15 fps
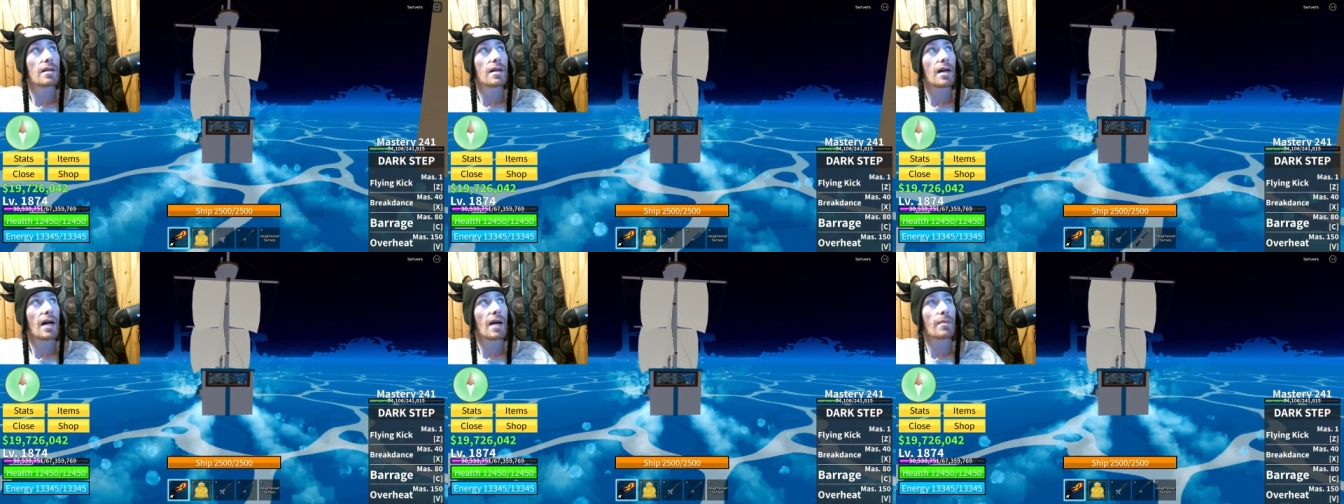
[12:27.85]

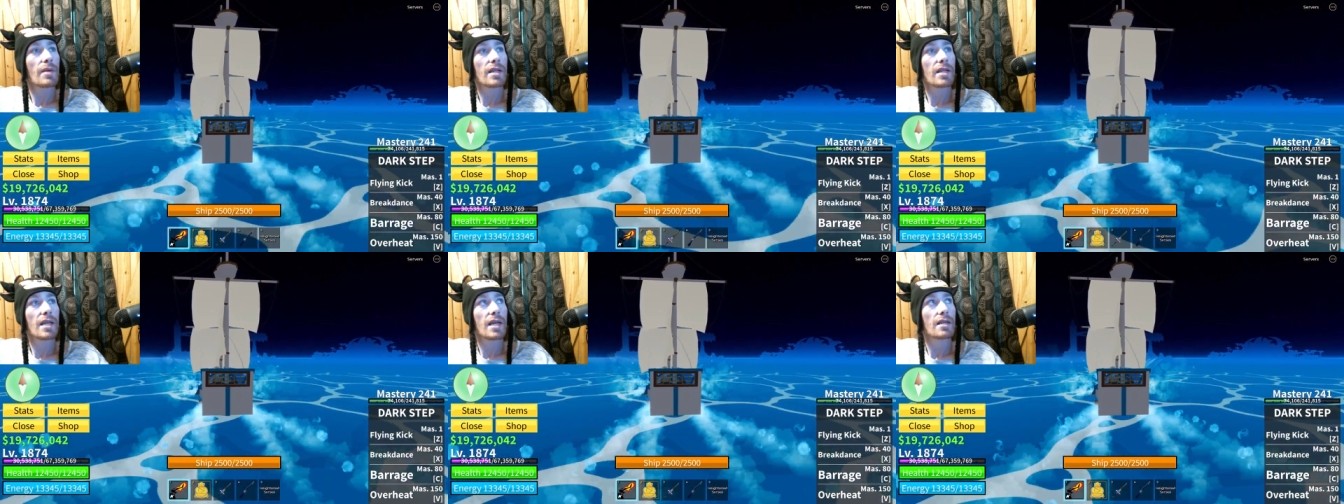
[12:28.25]
Hi,
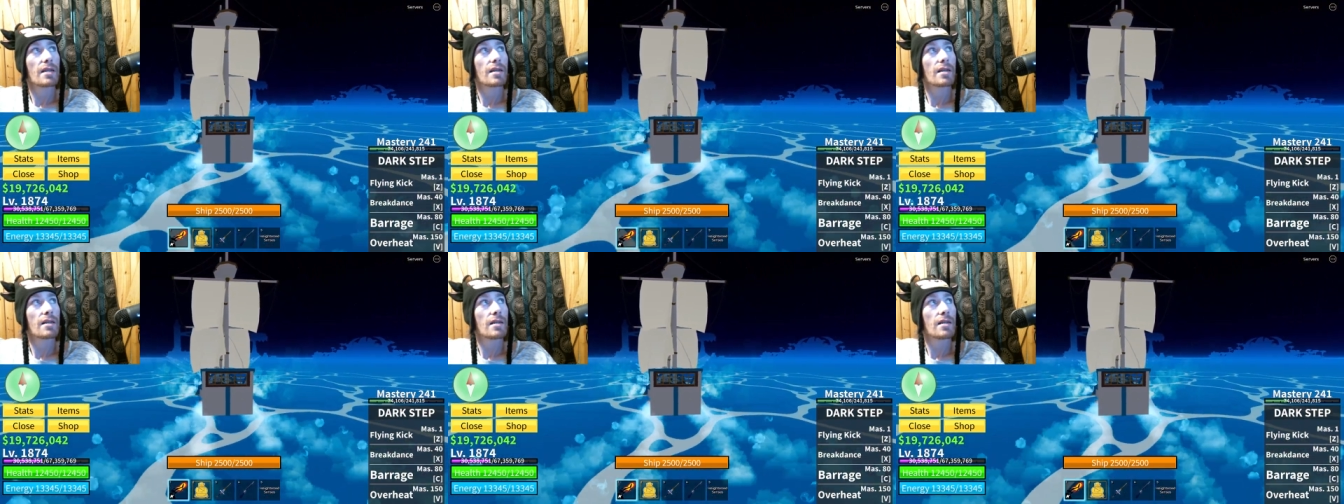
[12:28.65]
monkey.
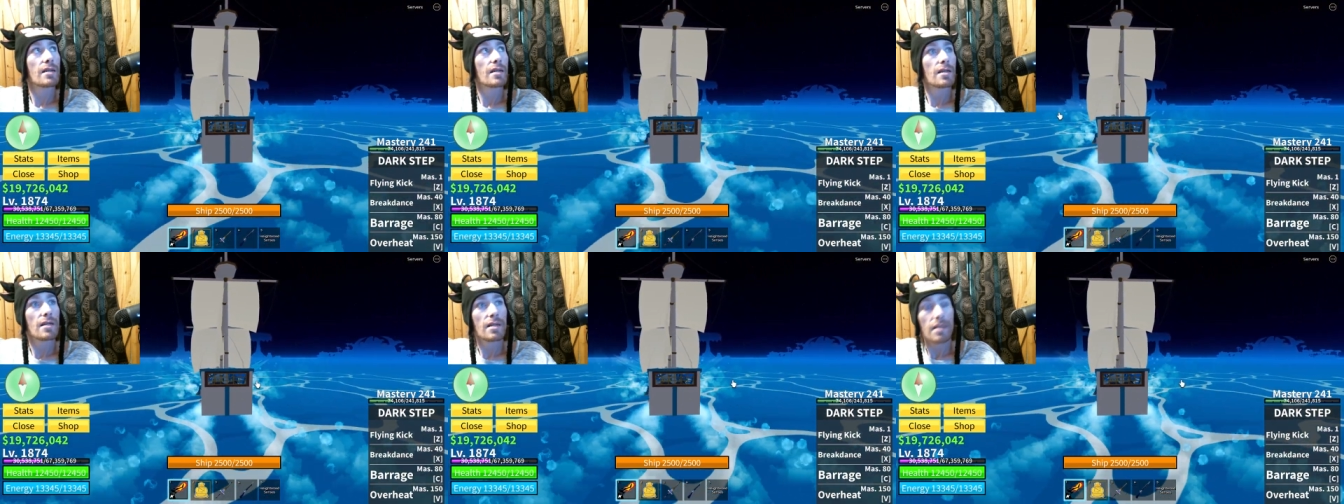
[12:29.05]

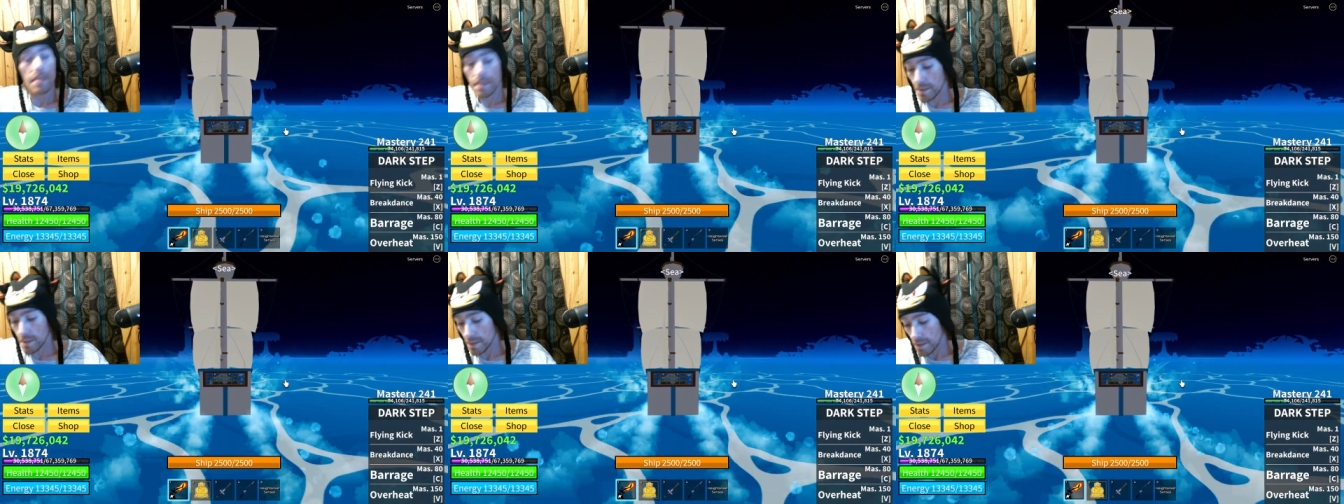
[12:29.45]

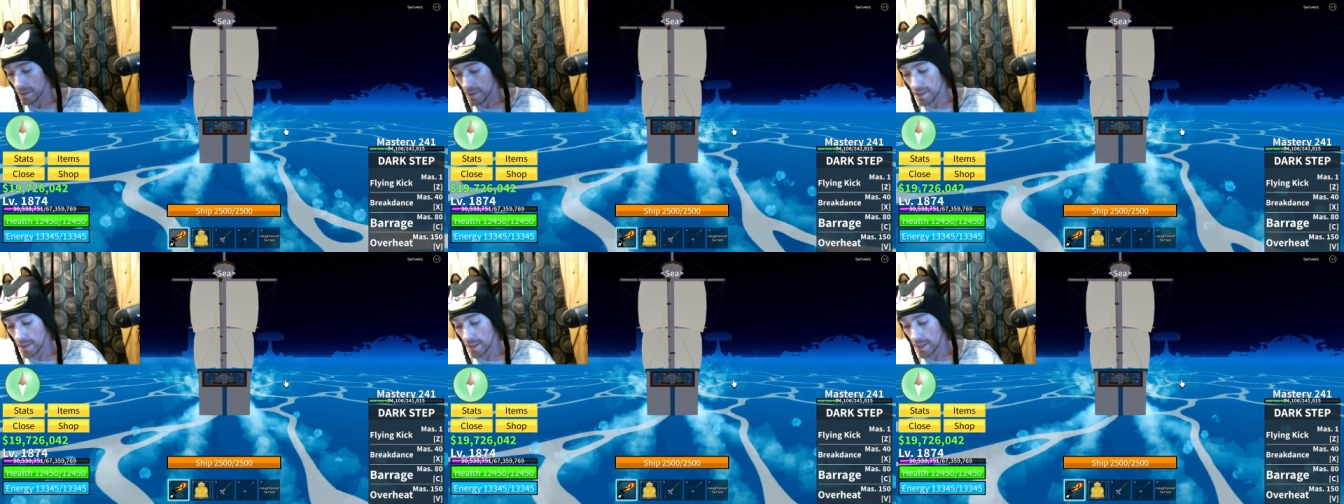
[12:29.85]

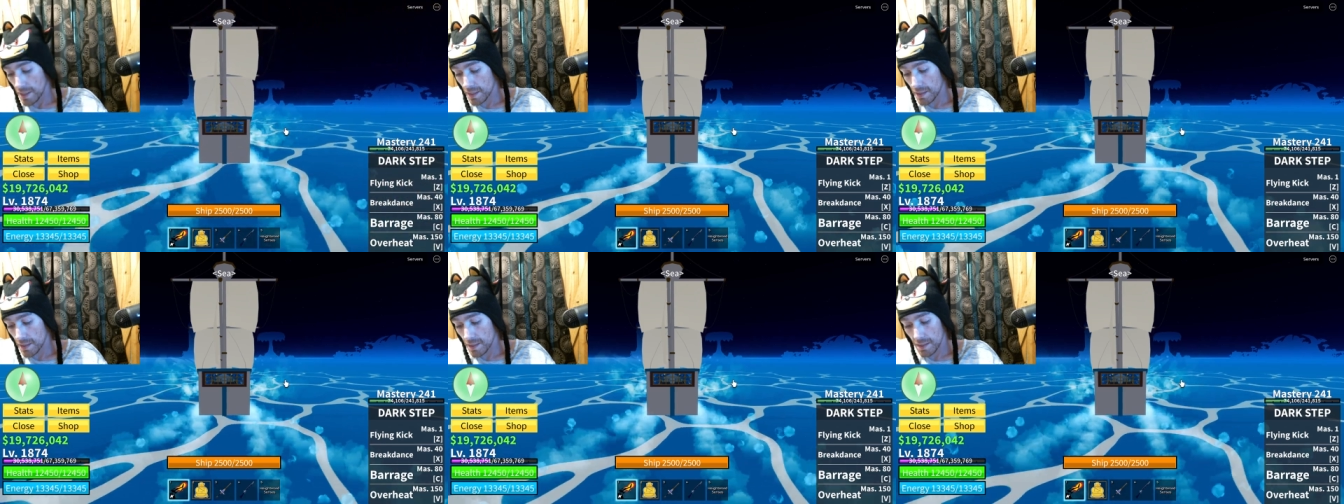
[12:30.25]
Hey.